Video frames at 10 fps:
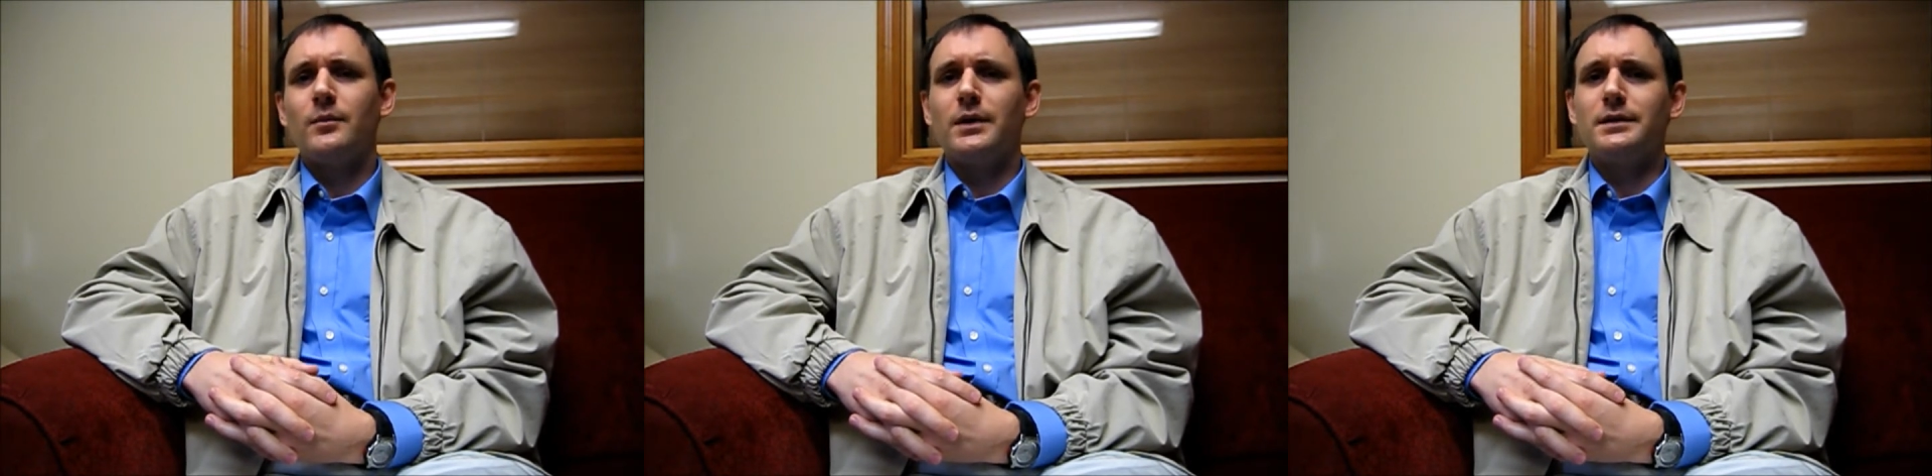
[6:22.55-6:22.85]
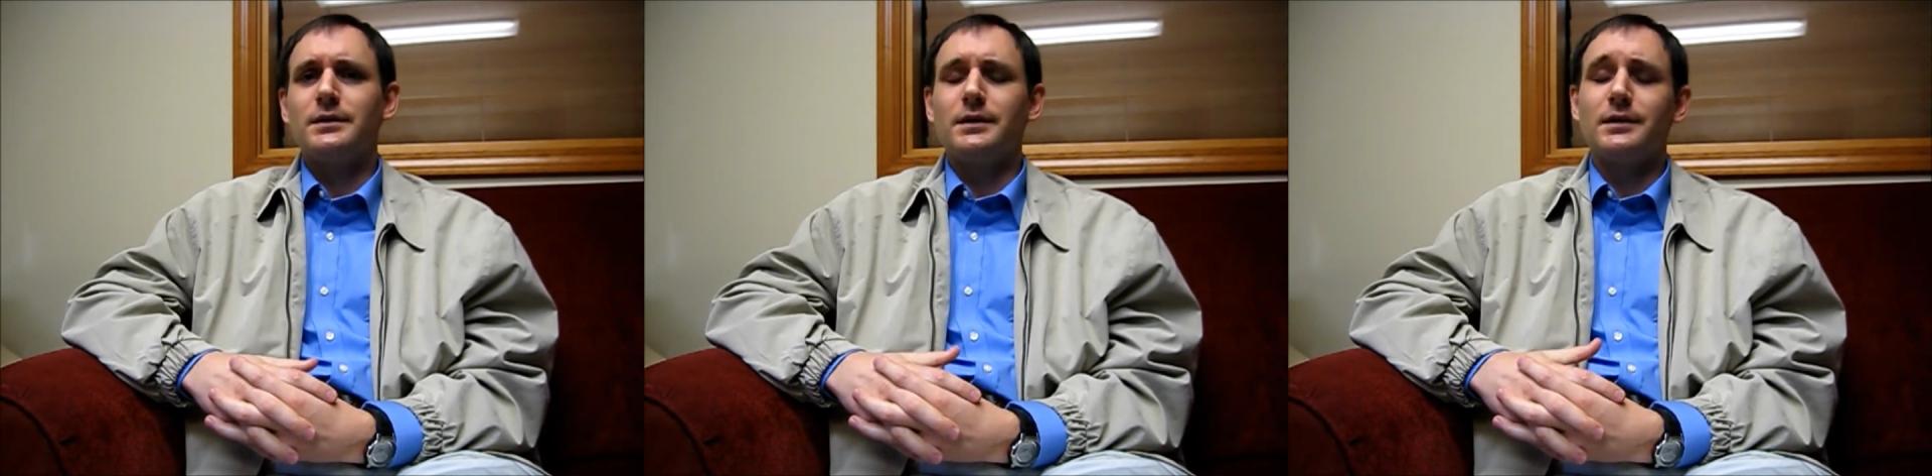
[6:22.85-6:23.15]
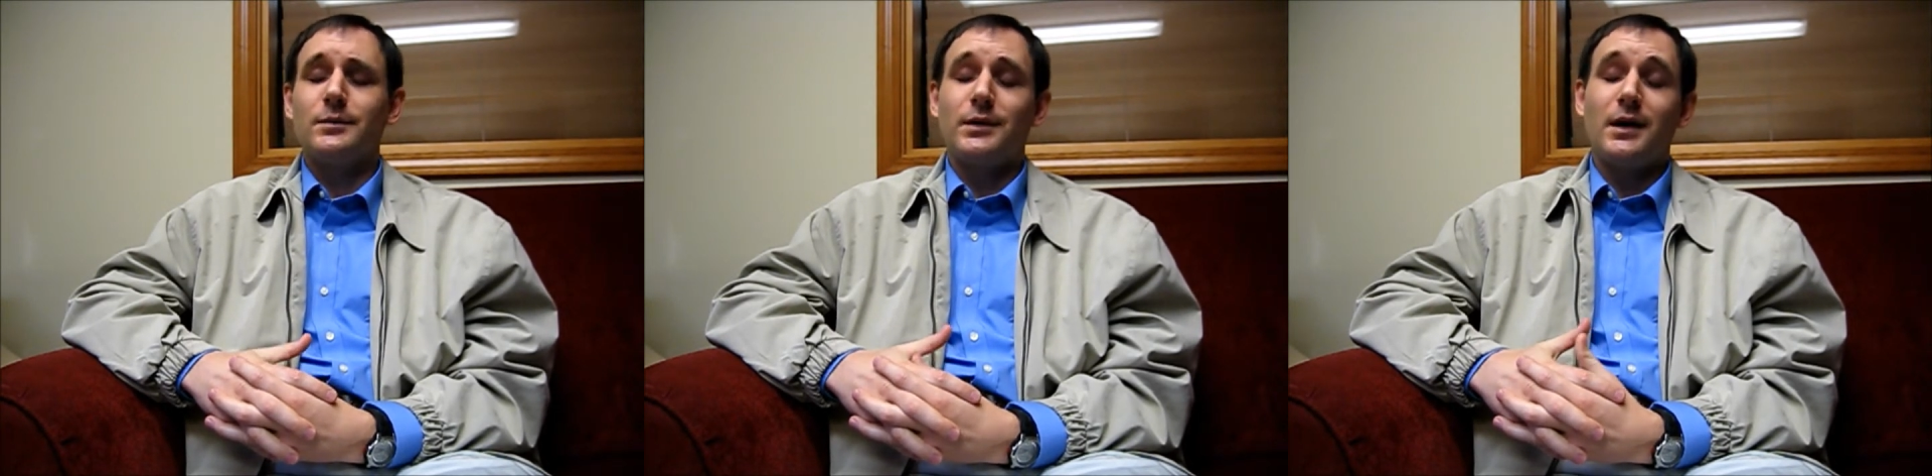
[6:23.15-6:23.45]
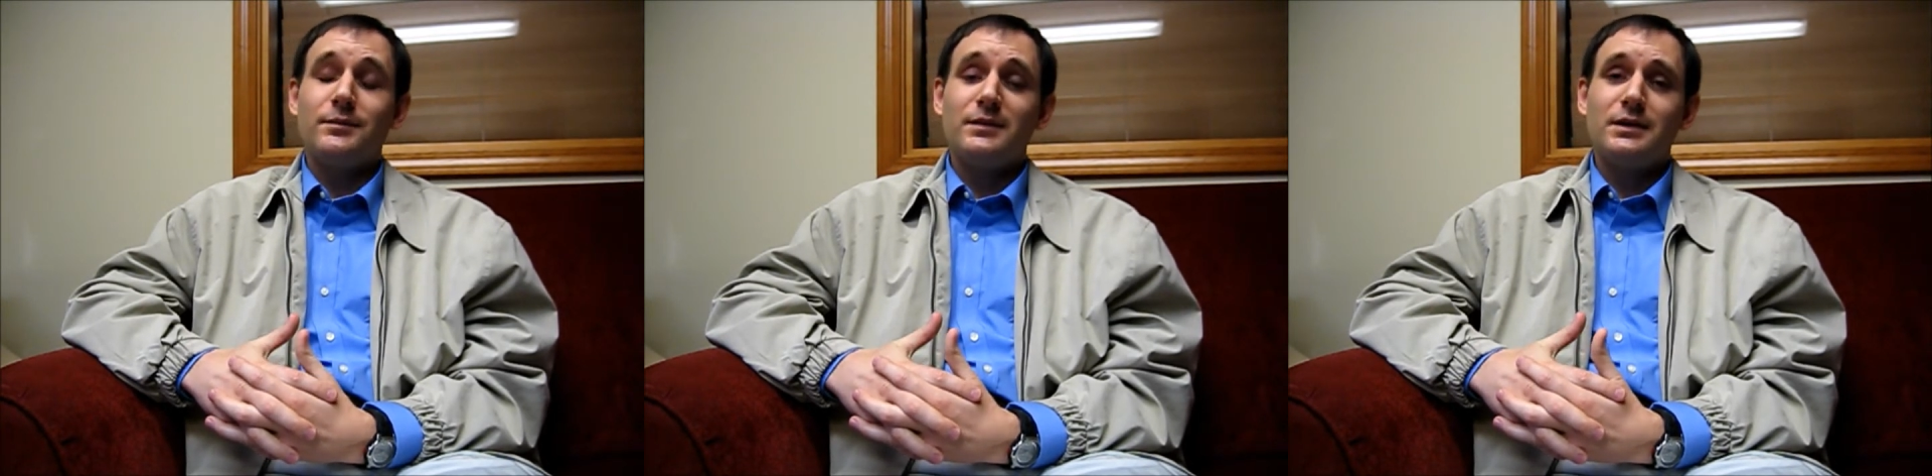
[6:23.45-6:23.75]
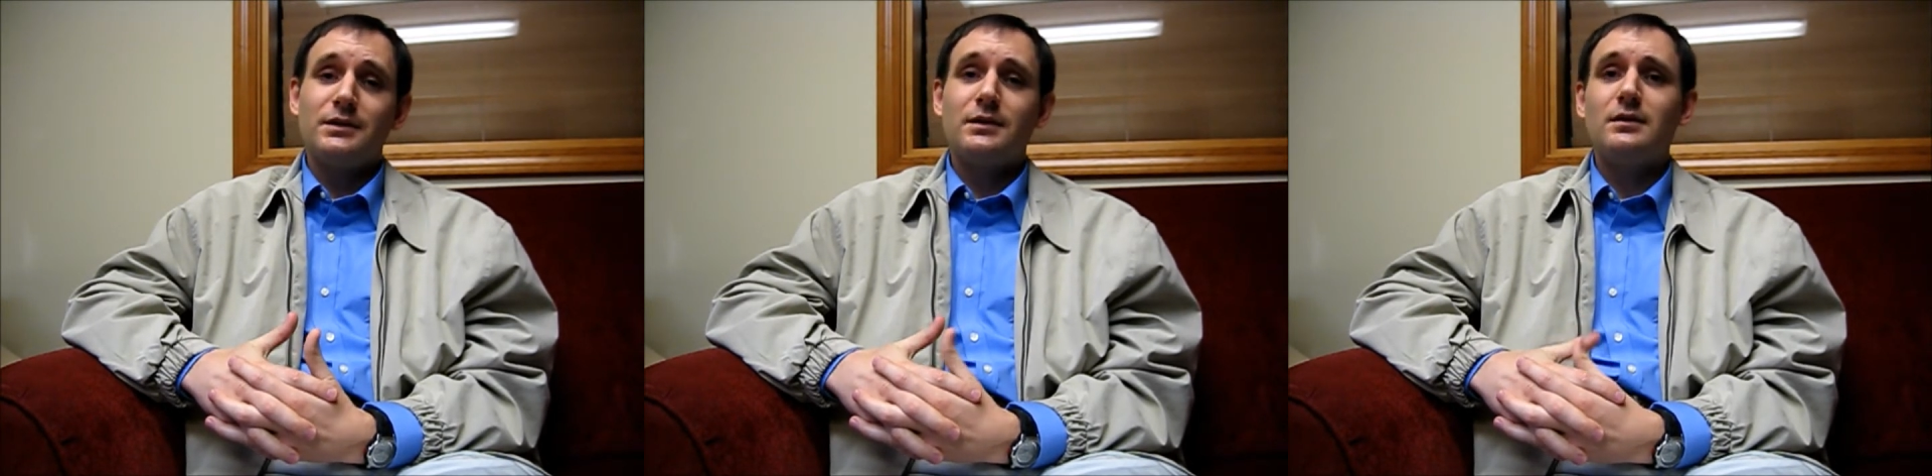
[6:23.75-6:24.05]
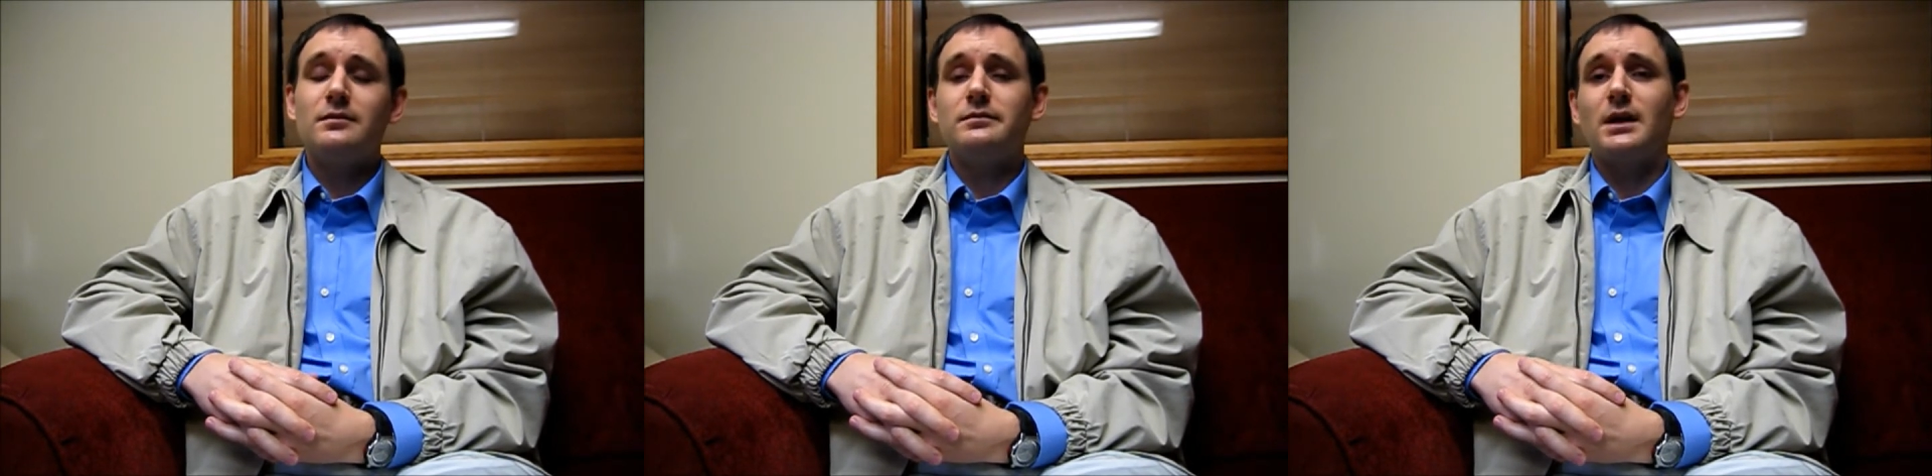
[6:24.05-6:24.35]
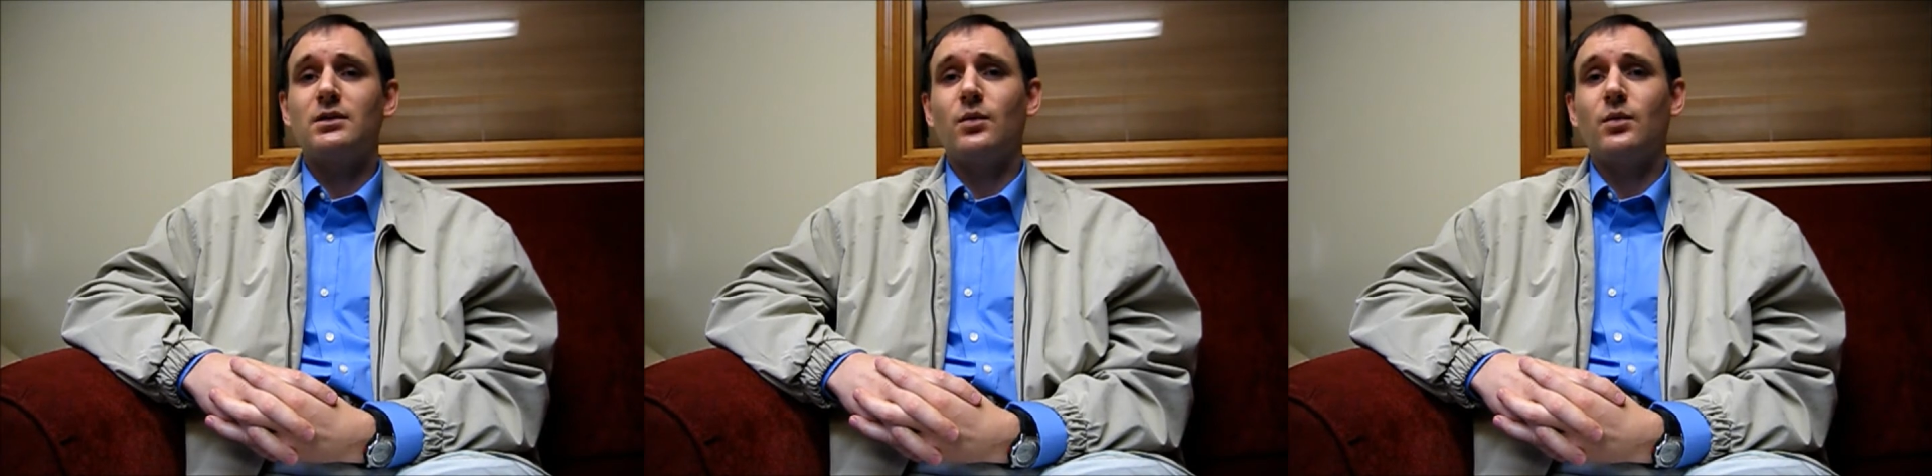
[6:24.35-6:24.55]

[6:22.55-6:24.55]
But uh, the problem is that's